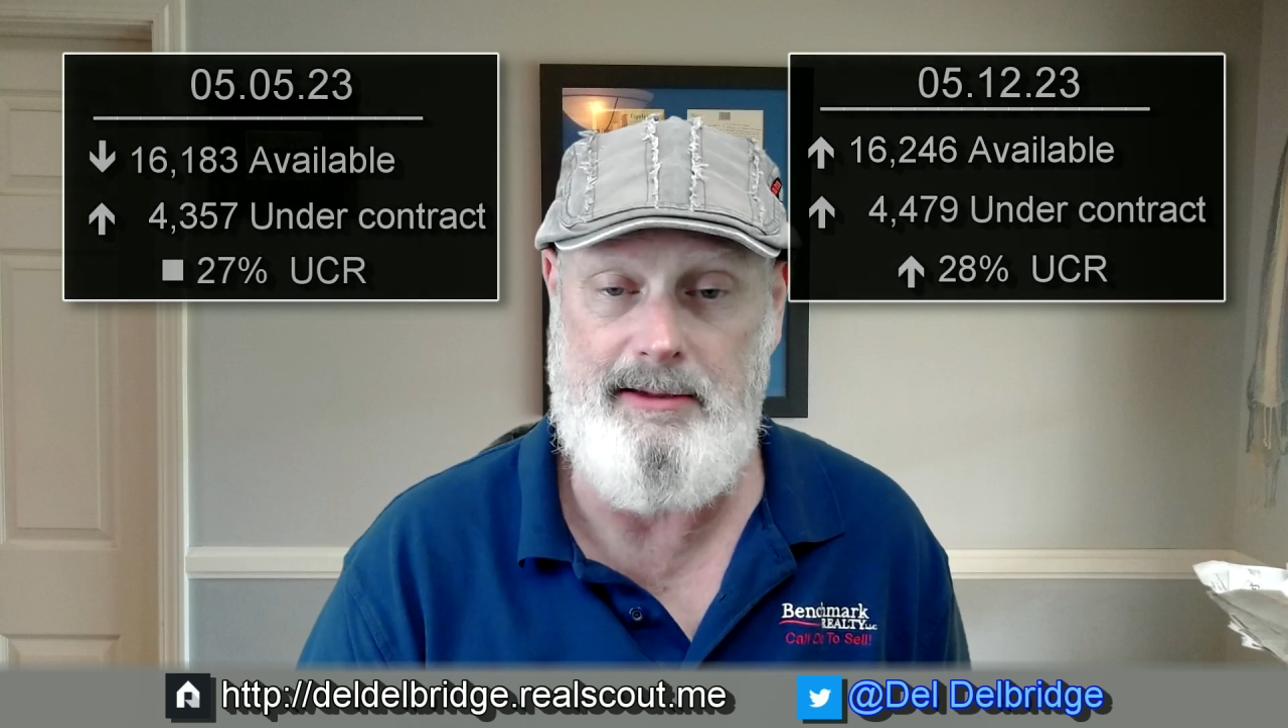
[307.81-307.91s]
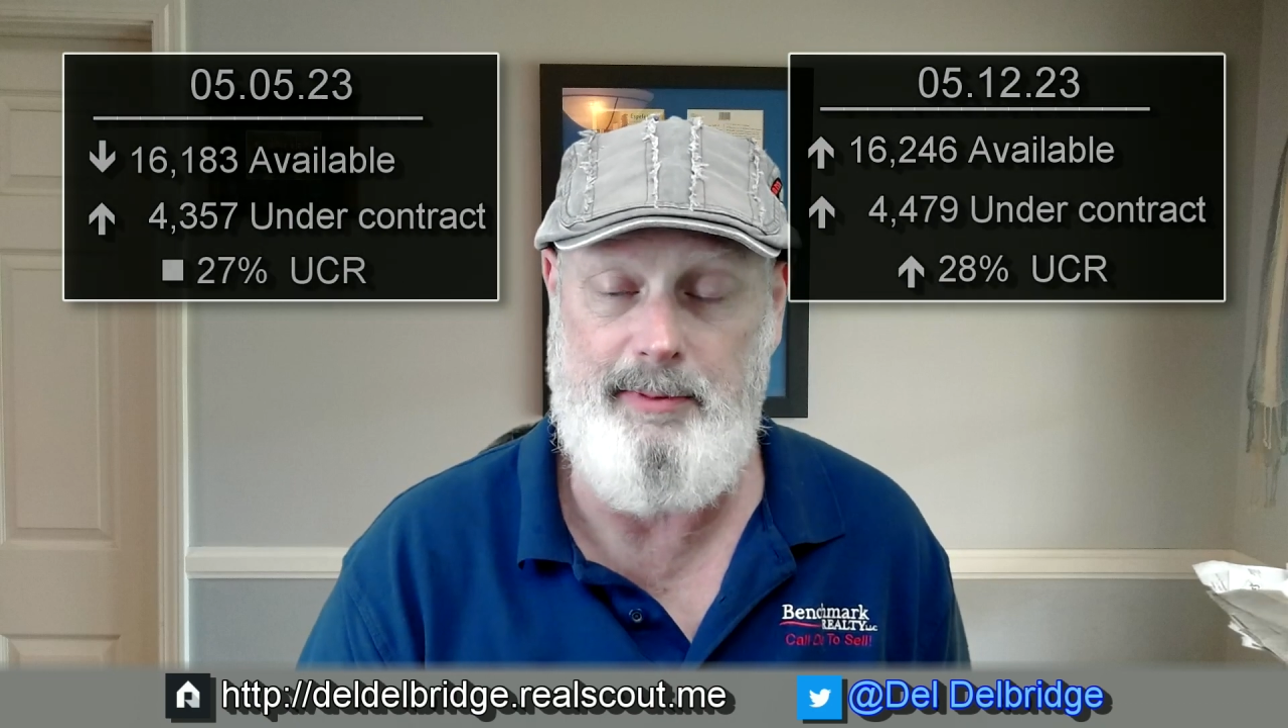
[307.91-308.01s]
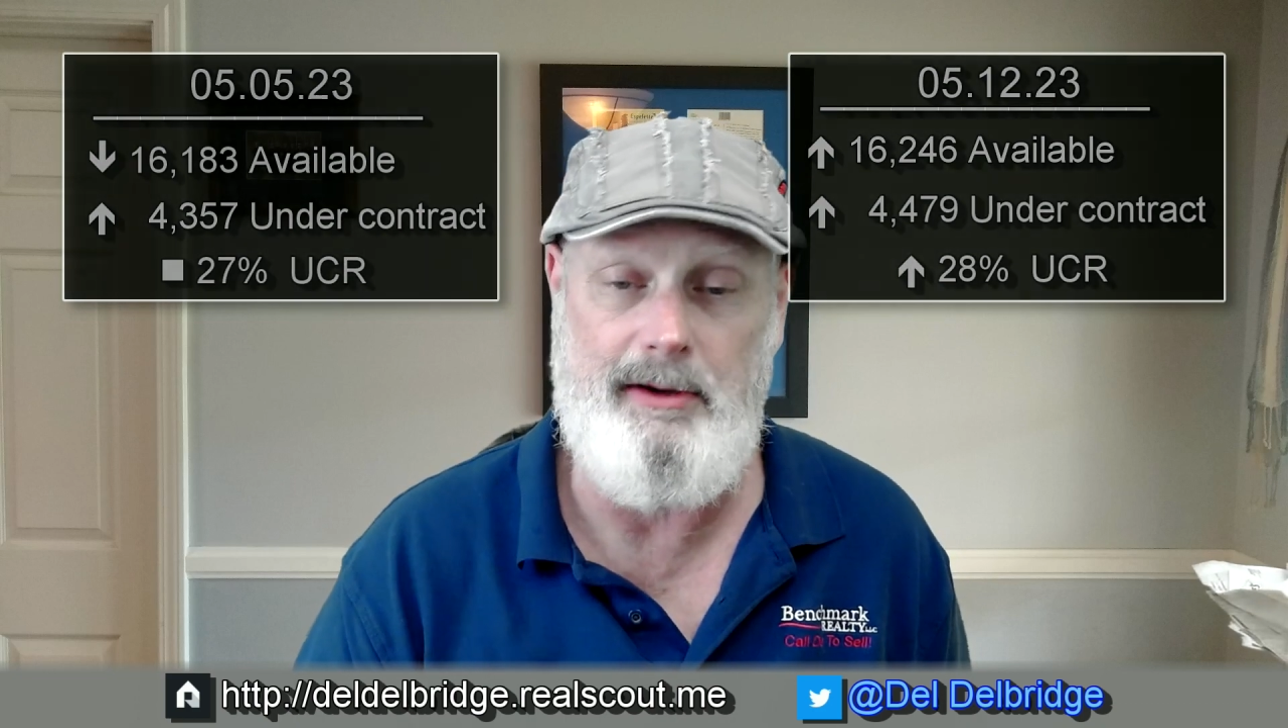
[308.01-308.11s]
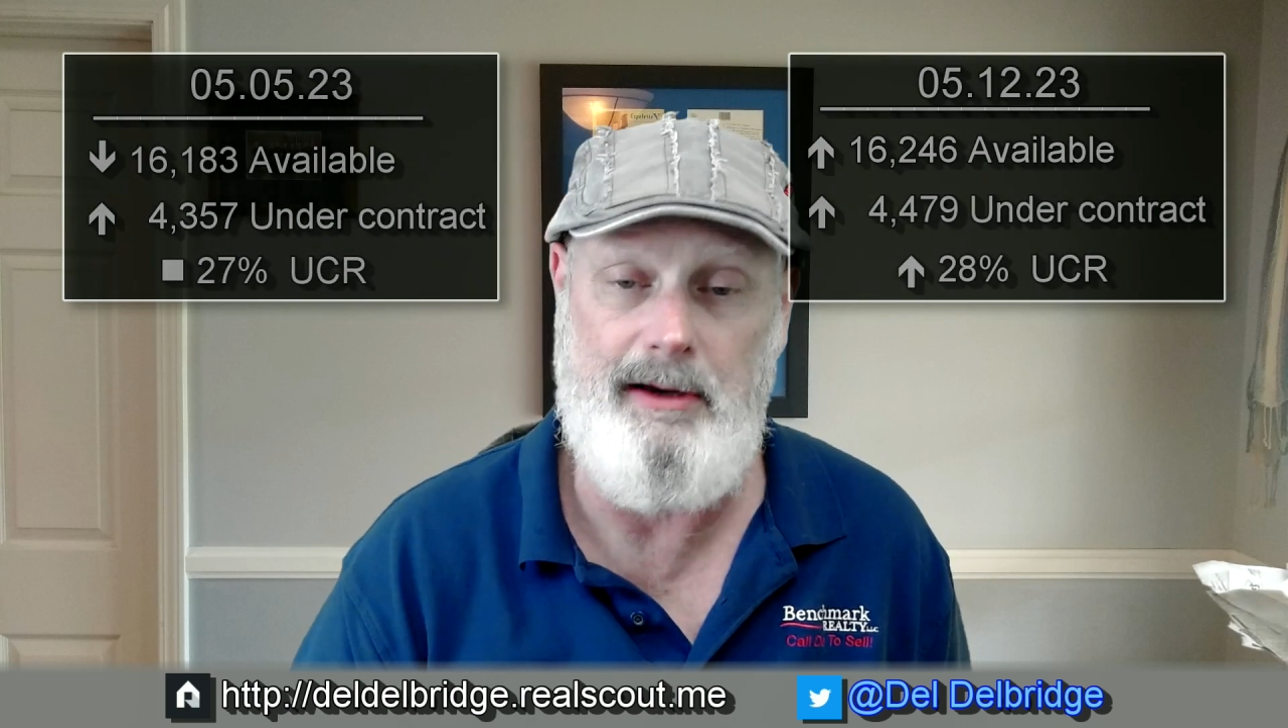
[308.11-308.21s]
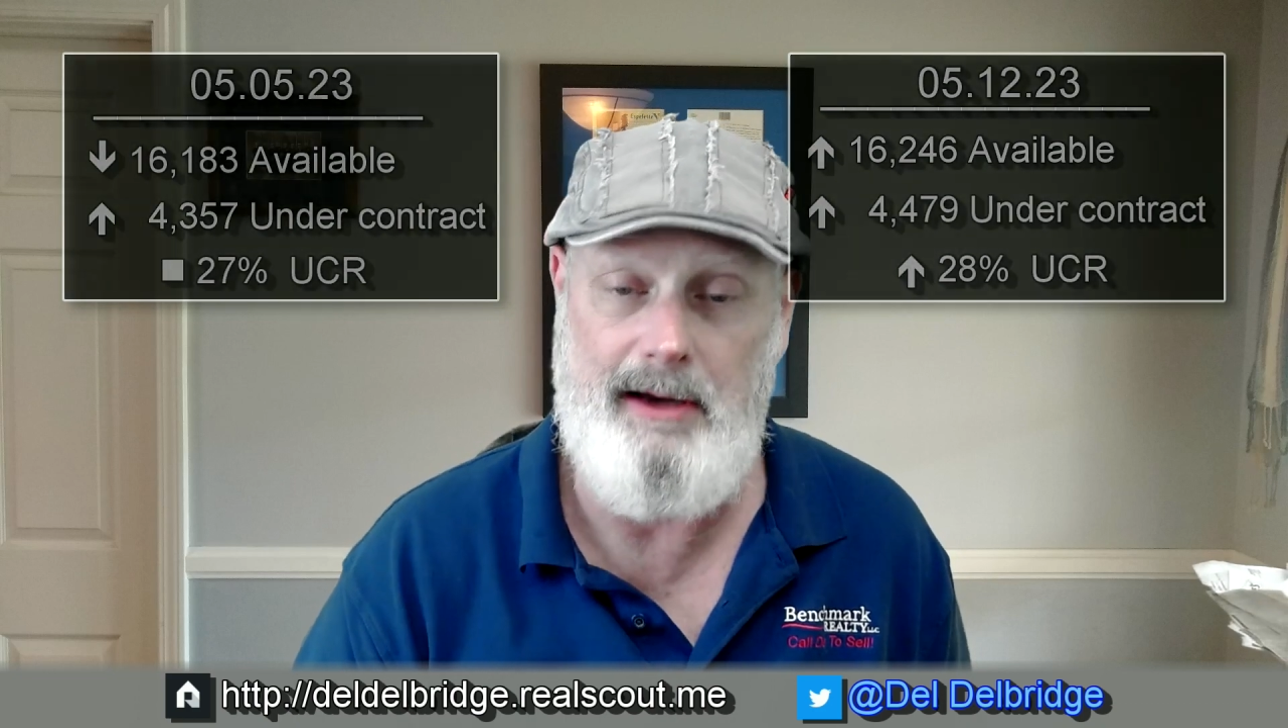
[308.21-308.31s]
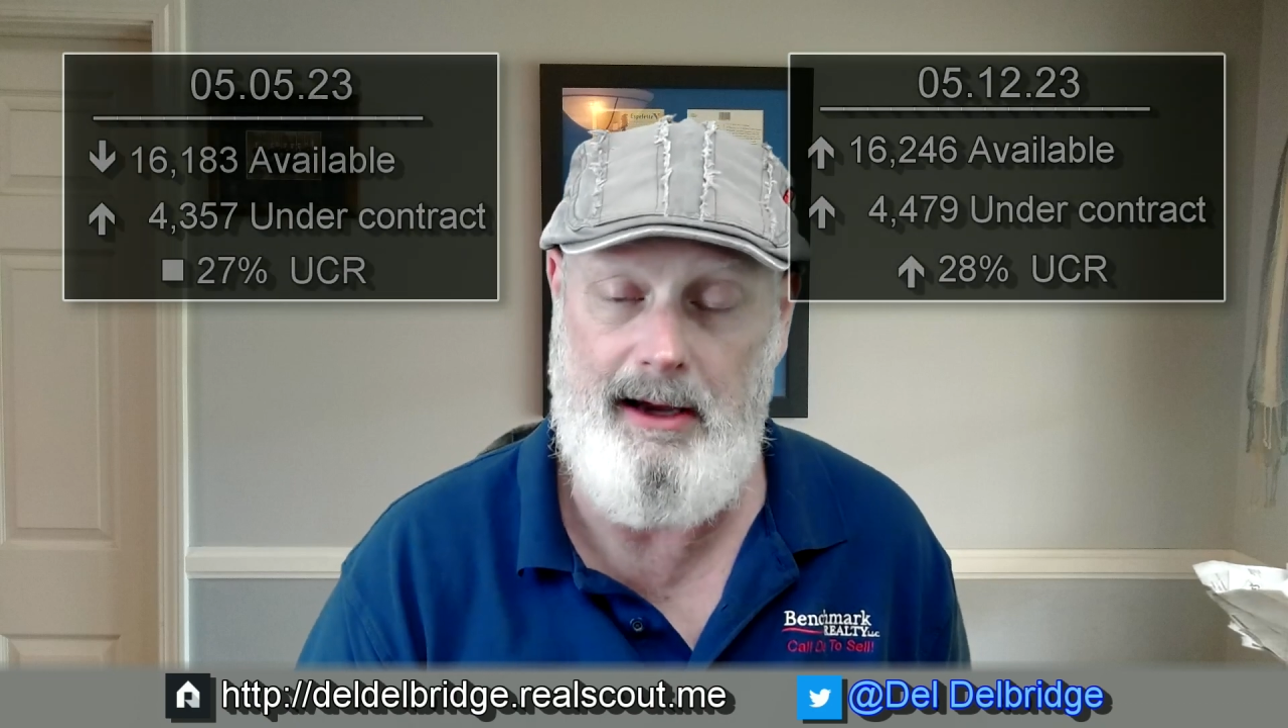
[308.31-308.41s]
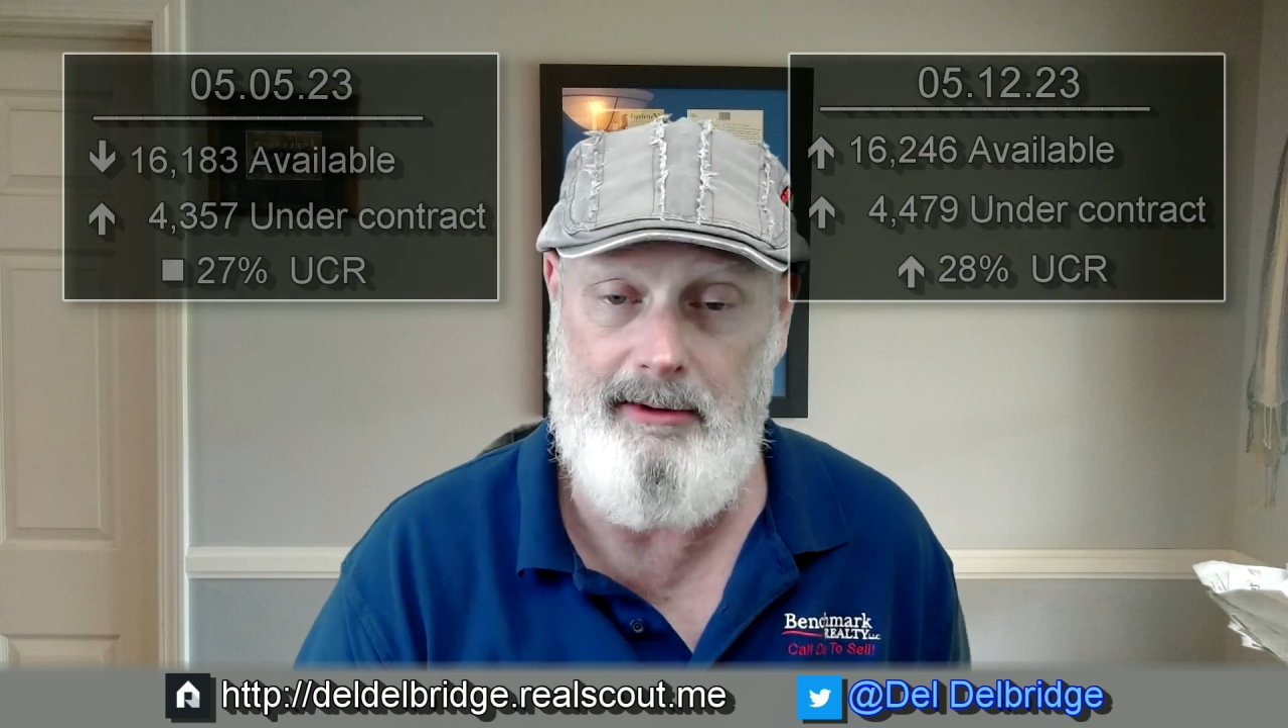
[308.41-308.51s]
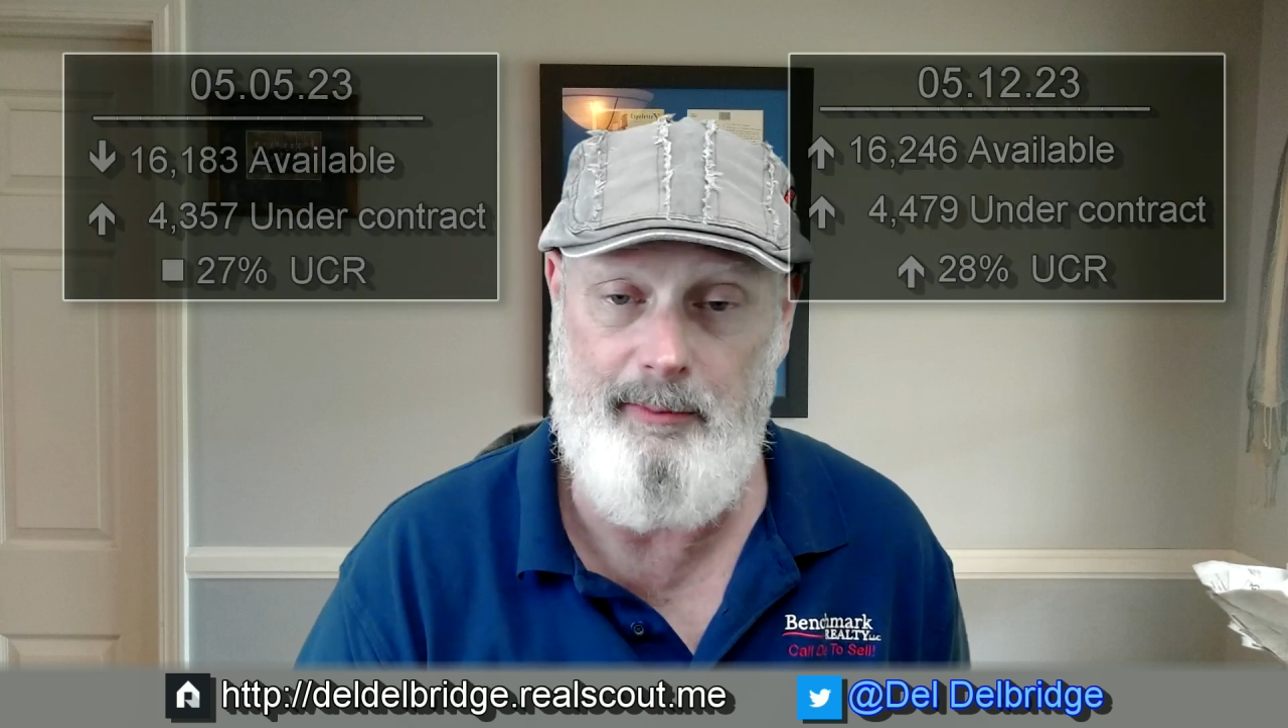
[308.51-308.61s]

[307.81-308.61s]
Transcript: put together,